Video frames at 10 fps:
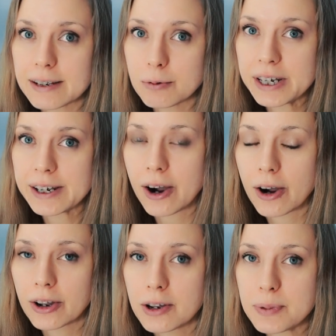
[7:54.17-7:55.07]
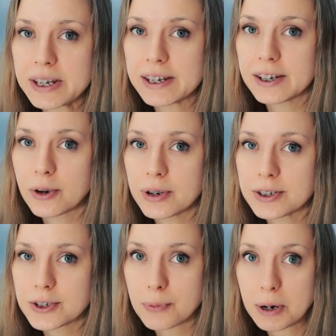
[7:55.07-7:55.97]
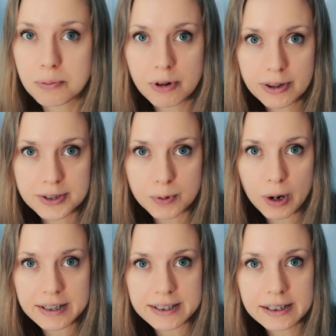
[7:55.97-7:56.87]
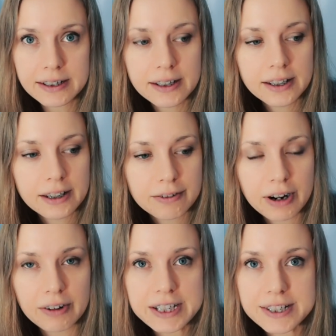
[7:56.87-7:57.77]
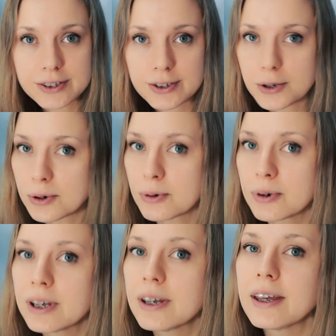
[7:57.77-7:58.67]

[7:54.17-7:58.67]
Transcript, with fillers: we are going to be going to my brother's wedding very soon.